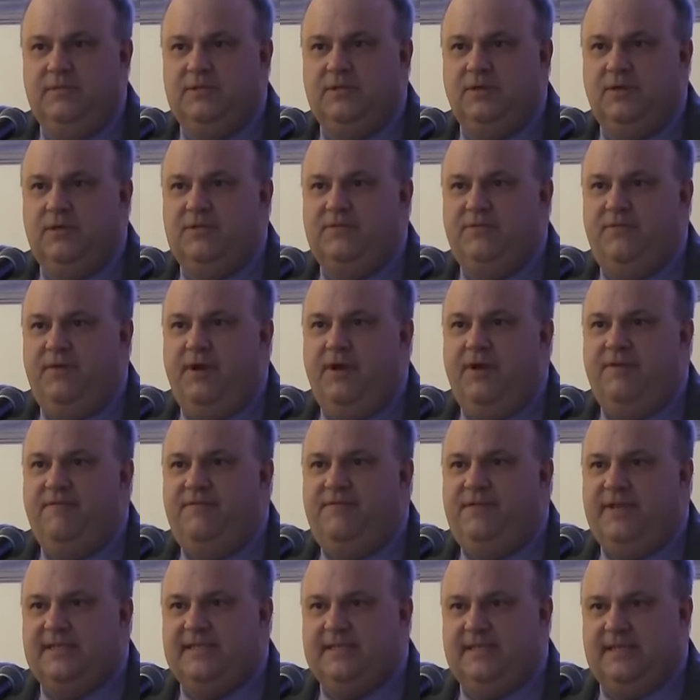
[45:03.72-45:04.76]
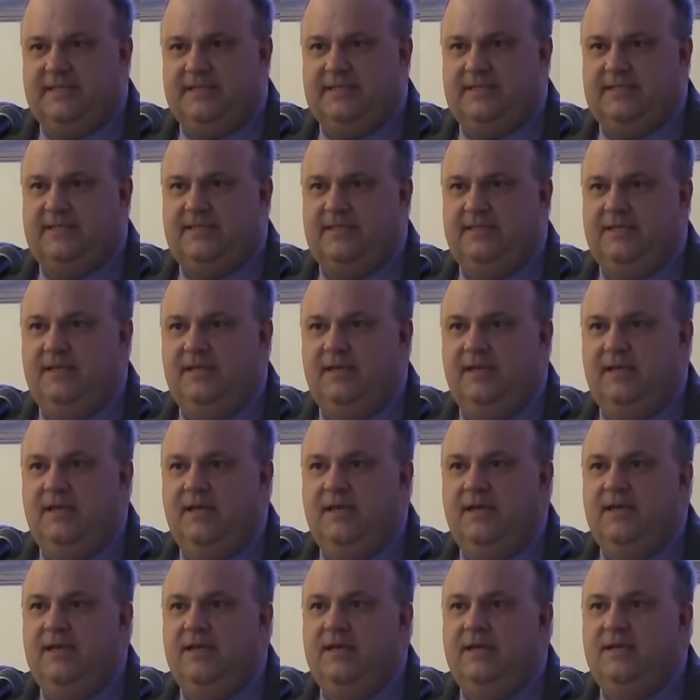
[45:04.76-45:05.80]
So it's very viscous.
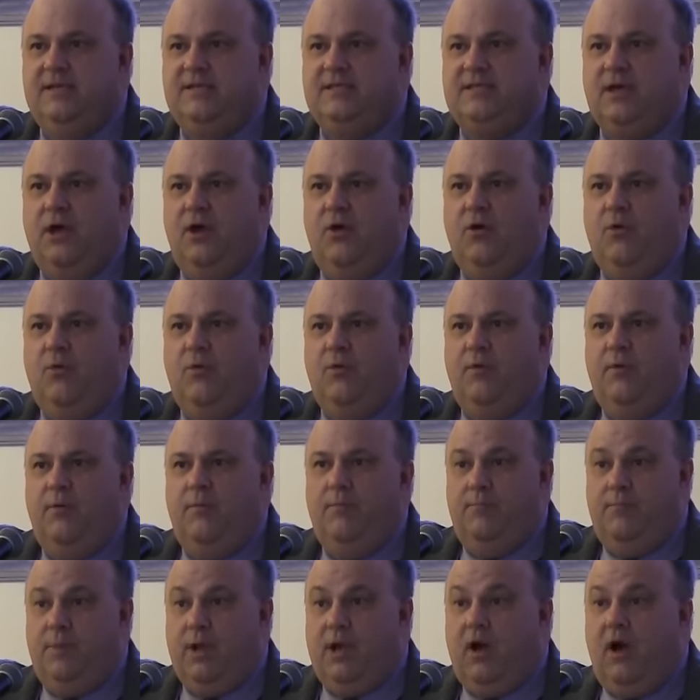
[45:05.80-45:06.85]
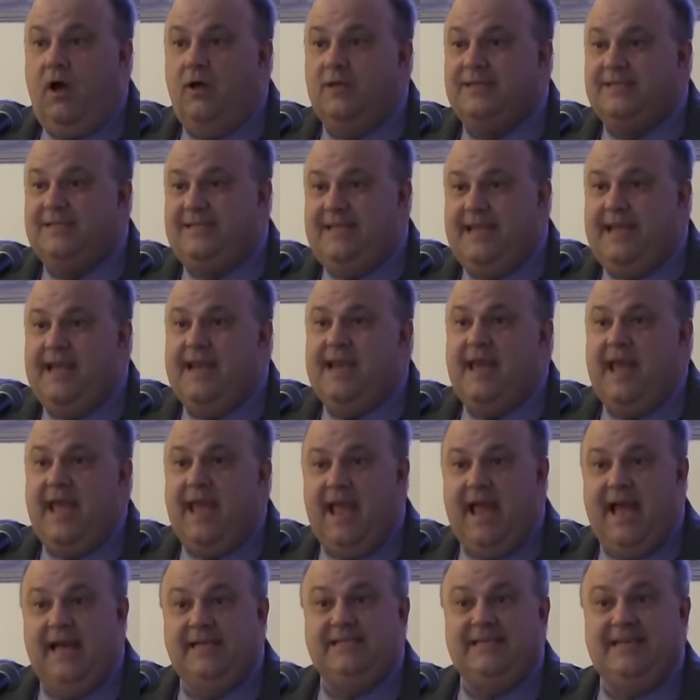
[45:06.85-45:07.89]
So because
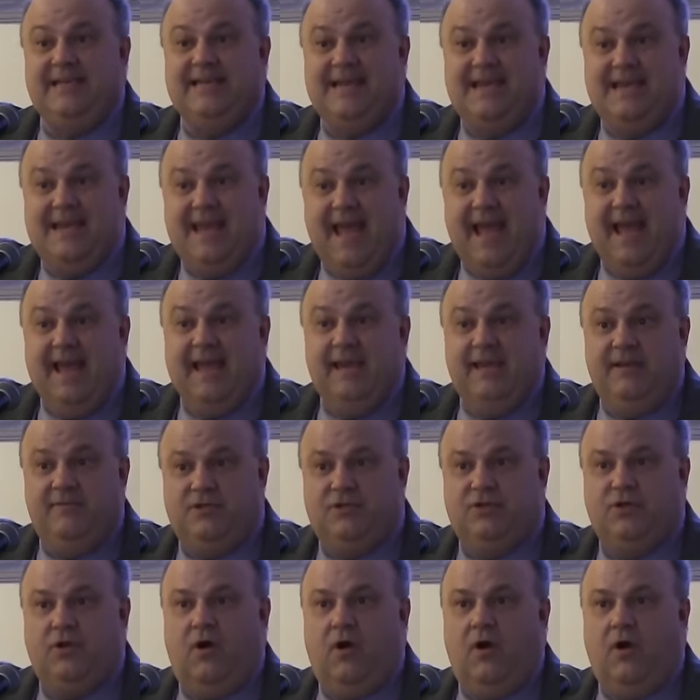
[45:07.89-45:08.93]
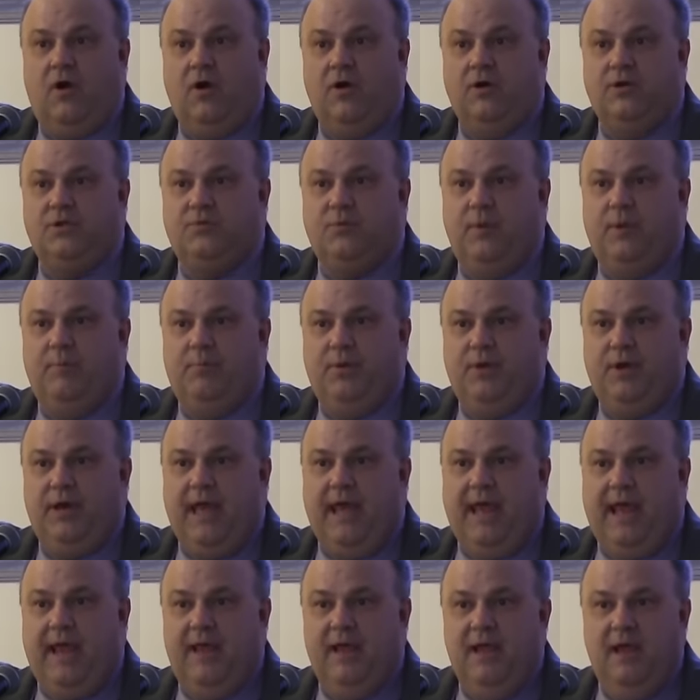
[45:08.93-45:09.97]
DNA has a negative charge, we put
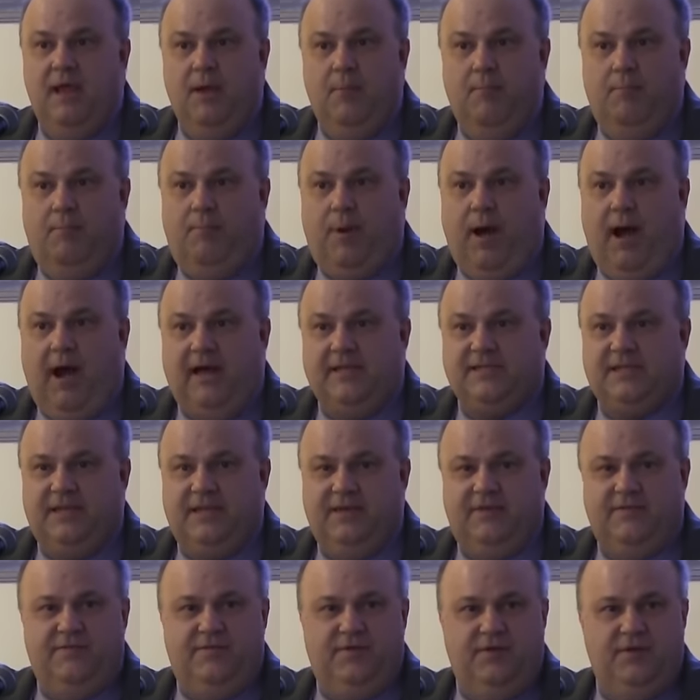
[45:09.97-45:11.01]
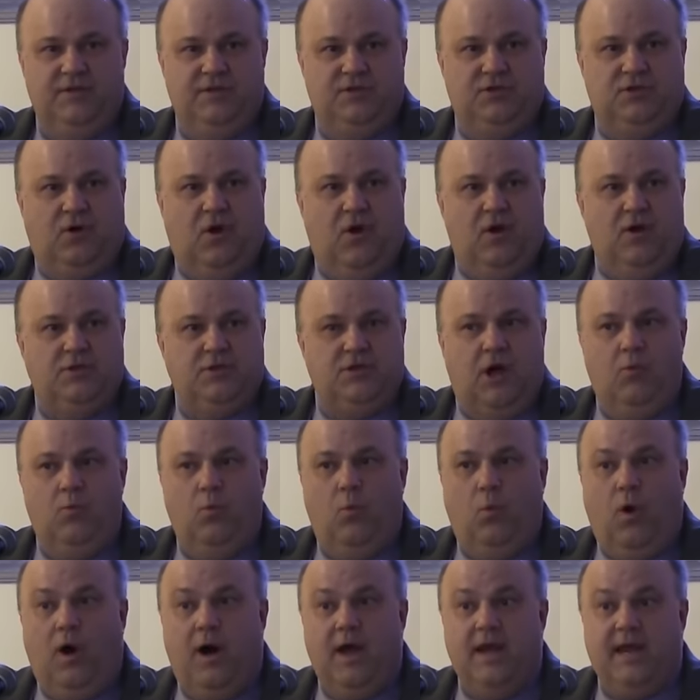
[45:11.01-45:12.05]
a positive charge
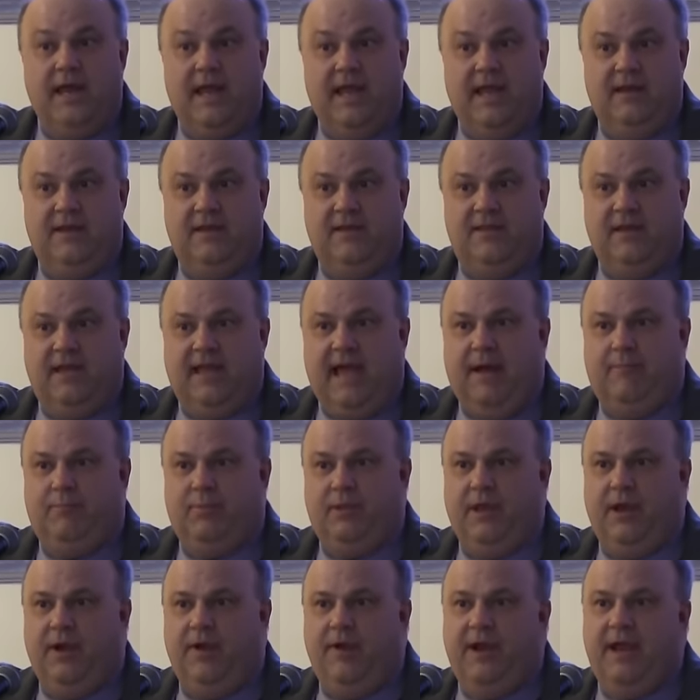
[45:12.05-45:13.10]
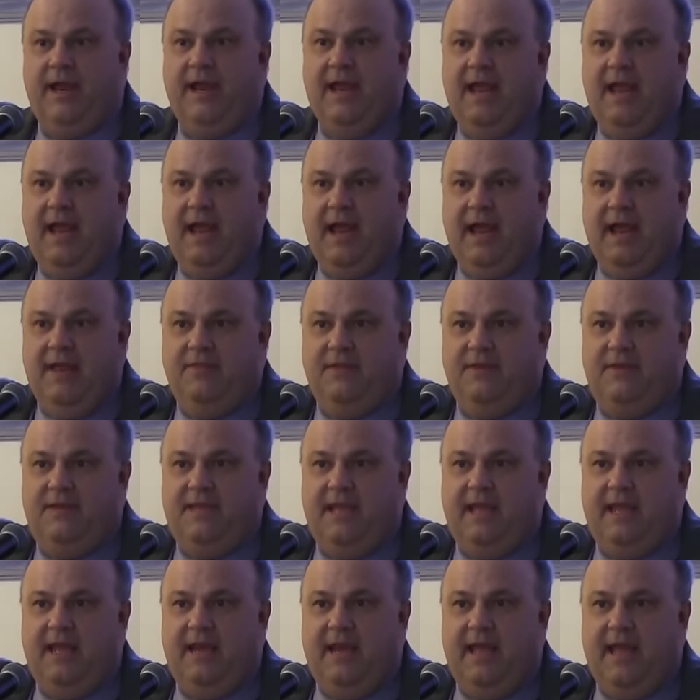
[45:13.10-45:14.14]
on one end of the capillary, and the
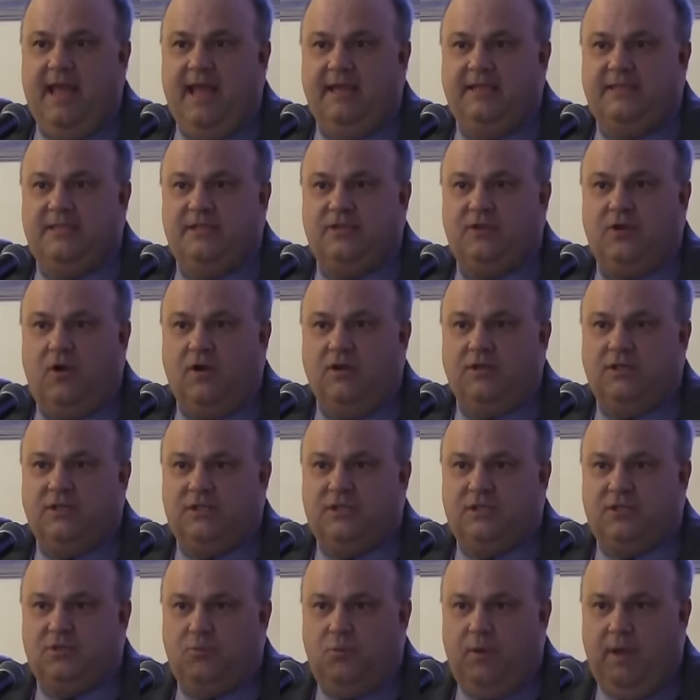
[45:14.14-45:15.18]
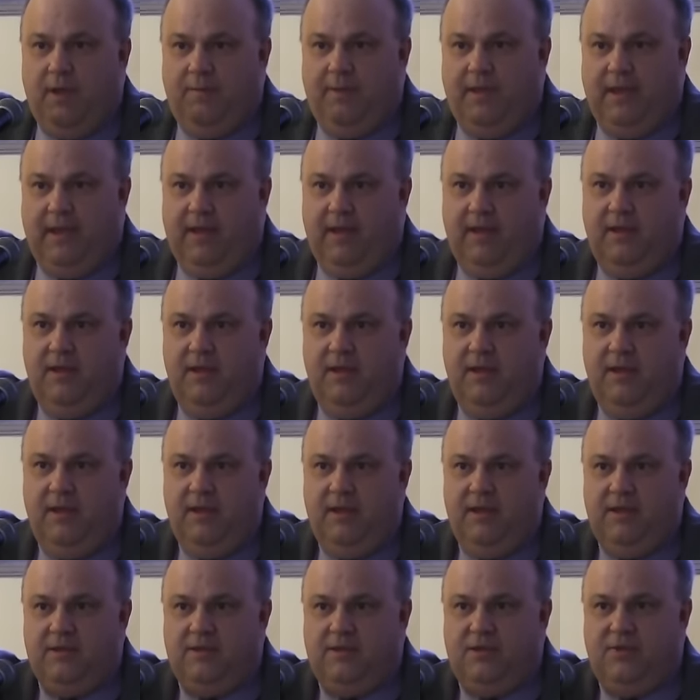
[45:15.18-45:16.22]
DNA starts swimming
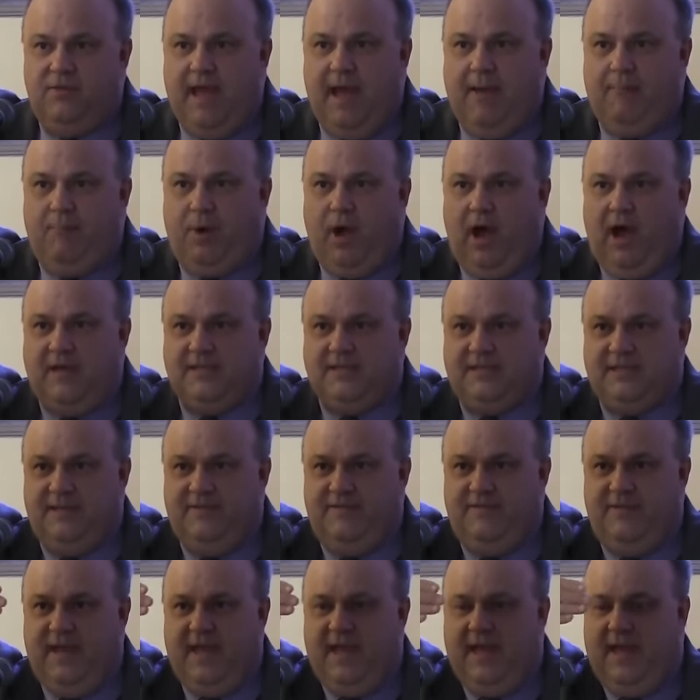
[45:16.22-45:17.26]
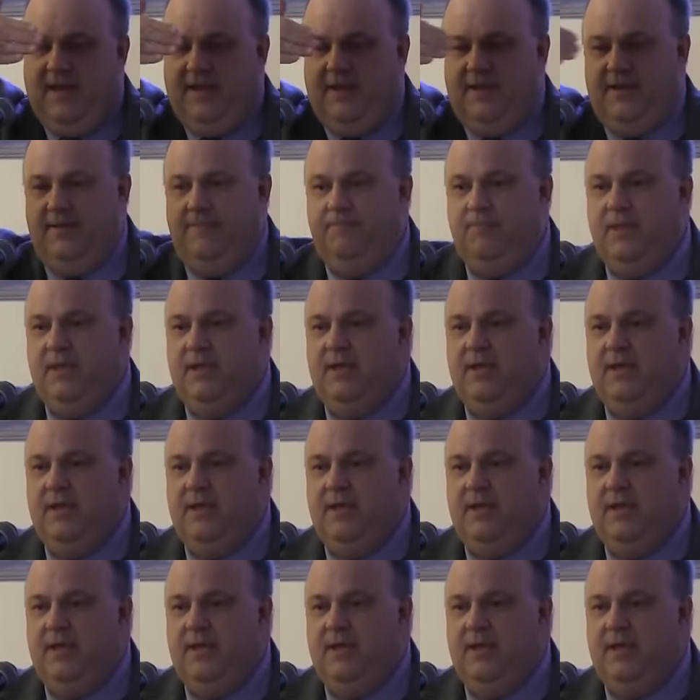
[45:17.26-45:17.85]
to that positive end.